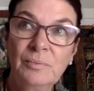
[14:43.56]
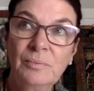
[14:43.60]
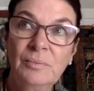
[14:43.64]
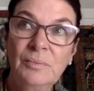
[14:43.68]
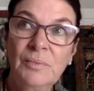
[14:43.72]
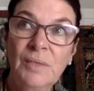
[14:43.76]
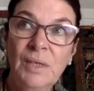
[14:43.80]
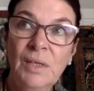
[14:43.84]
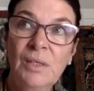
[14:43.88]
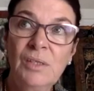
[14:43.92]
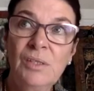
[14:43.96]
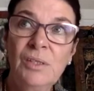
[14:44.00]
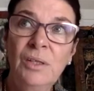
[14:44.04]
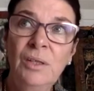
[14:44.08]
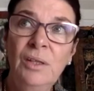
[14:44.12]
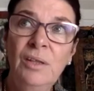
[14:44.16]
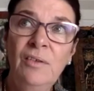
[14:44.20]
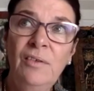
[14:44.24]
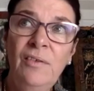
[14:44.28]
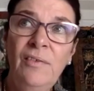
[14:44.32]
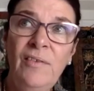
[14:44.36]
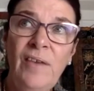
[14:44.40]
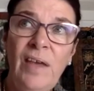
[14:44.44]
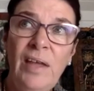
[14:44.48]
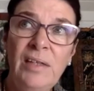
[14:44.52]
So
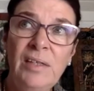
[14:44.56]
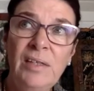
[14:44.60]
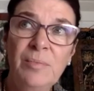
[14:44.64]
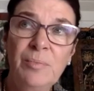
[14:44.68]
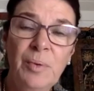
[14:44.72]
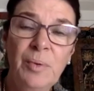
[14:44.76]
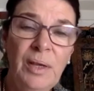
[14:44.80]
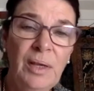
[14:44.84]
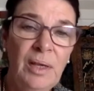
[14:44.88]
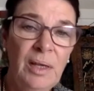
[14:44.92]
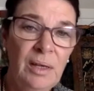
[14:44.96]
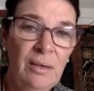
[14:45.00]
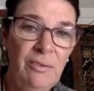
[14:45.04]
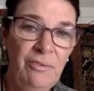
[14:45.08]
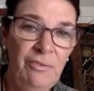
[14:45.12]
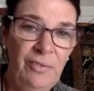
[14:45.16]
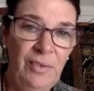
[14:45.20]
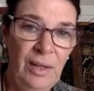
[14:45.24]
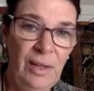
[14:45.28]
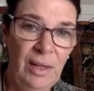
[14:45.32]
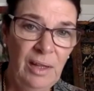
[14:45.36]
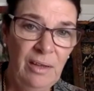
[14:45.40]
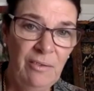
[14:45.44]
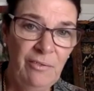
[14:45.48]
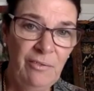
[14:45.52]
they've had to bring in a
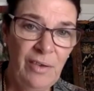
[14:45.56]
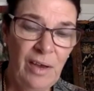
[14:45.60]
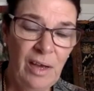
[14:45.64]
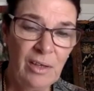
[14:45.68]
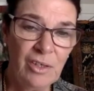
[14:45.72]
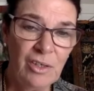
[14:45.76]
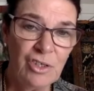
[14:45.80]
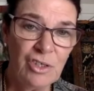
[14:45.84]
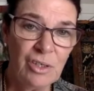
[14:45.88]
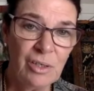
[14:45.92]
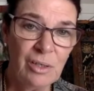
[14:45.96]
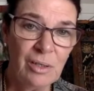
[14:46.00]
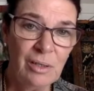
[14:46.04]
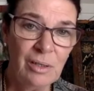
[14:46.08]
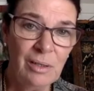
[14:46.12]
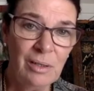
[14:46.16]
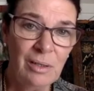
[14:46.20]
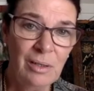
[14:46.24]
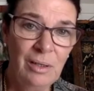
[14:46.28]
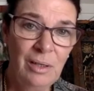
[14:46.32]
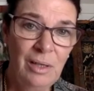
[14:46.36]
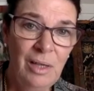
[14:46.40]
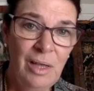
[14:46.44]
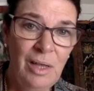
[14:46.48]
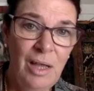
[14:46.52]
feeling function,
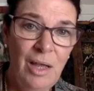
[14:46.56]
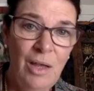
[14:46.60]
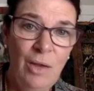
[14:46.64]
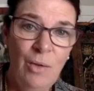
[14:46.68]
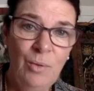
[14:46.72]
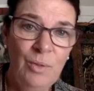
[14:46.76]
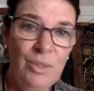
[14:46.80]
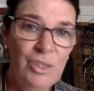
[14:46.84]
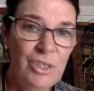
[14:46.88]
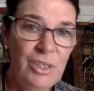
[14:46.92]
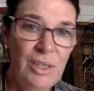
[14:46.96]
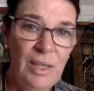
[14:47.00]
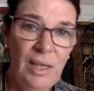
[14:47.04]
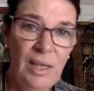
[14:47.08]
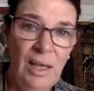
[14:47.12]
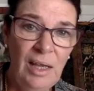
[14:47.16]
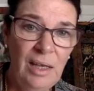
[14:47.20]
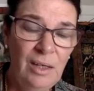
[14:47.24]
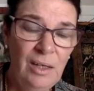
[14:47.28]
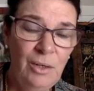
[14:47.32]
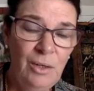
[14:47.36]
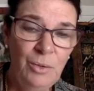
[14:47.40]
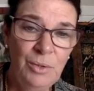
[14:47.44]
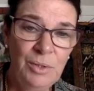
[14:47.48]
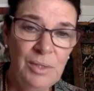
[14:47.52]
which they
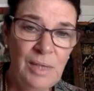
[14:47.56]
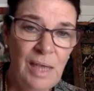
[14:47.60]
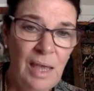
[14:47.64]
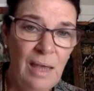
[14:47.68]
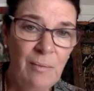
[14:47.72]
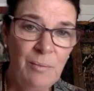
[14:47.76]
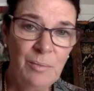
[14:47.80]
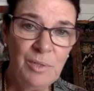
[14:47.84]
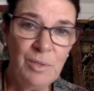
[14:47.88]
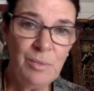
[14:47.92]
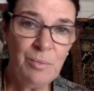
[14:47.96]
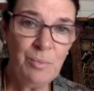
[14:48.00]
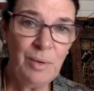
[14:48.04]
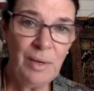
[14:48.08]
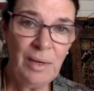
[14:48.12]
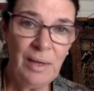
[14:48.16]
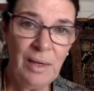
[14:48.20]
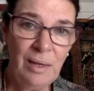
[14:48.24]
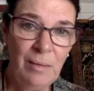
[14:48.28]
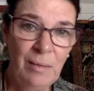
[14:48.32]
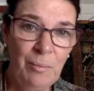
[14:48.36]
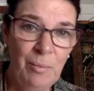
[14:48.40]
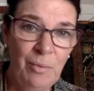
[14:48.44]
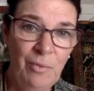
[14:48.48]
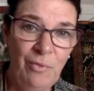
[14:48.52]
had no time to bring
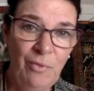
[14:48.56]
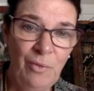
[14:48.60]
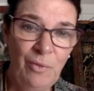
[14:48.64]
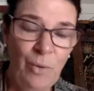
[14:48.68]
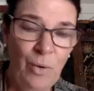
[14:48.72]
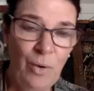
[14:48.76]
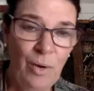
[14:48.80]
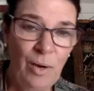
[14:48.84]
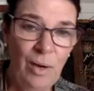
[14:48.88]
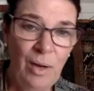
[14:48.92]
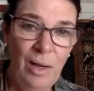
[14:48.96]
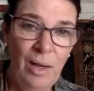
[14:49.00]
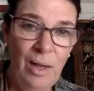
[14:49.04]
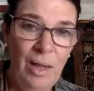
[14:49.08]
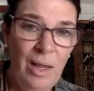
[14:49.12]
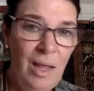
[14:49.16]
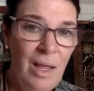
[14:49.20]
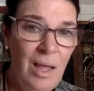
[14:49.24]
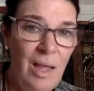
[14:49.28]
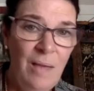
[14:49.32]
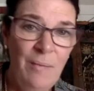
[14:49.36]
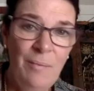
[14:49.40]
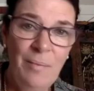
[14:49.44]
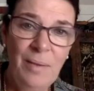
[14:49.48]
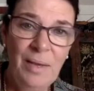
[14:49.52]
in before
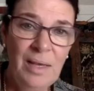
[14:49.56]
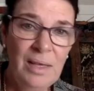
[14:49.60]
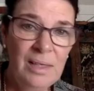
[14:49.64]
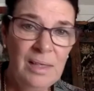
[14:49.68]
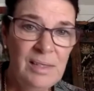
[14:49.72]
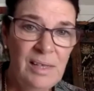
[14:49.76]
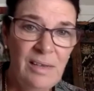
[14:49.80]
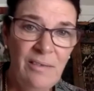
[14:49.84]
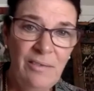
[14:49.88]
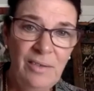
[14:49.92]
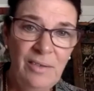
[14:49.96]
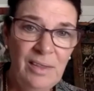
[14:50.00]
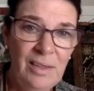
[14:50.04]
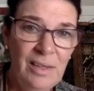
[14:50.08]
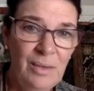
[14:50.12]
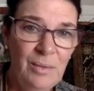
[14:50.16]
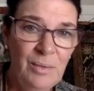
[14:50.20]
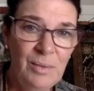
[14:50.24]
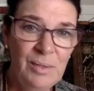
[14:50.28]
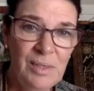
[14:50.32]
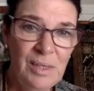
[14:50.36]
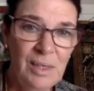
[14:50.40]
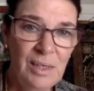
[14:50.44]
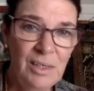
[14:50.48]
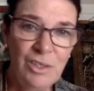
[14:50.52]
because everything
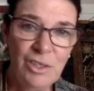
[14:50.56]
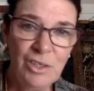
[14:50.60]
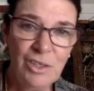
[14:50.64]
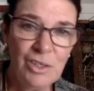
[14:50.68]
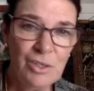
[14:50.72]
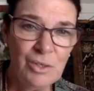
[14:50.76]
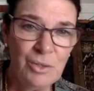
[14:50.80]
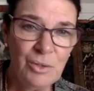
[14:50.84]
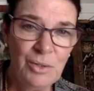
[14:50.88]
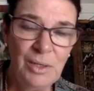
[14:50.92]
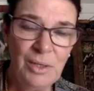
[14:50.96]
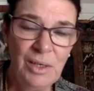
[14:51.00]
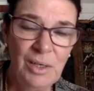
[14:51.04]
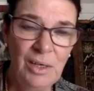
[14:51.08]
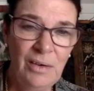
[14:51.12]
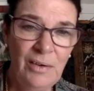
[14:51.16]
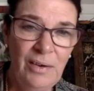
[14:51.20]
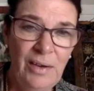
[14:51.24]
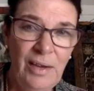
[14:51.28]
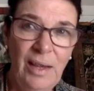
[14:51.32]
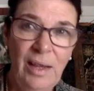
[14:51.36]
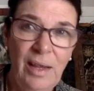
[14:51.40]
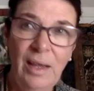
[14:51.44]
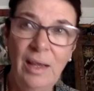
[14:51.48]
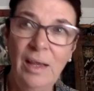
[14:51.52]
was such
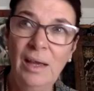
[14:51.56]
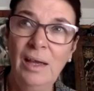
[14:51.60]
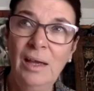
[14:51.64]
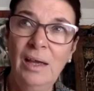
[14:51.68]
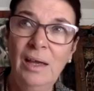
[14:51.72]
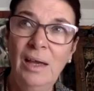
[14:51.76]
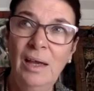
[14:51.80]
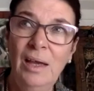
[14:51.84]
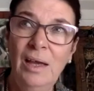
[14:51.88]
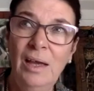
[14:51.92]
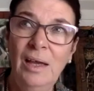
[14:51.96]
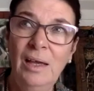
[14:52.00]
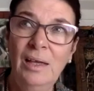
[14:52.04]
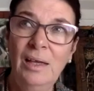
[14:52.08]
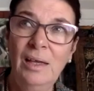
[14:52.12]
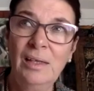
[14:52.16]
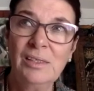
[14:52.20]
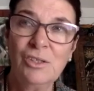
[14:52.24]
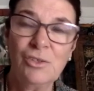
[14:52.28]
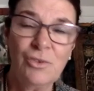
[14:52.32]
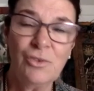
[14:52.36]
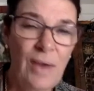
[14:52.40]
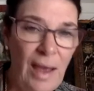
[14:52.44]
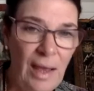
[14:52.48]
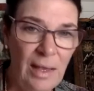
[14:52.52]
extraordinary
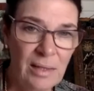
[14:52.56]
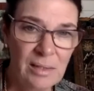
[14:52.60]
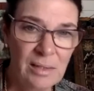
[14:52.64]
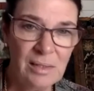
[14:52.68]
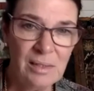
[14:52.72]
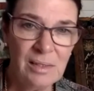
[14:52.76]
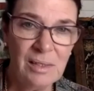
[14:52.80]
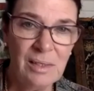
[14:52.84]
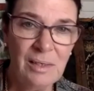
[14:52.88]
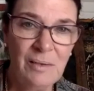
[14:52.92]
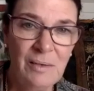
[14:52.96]
stress.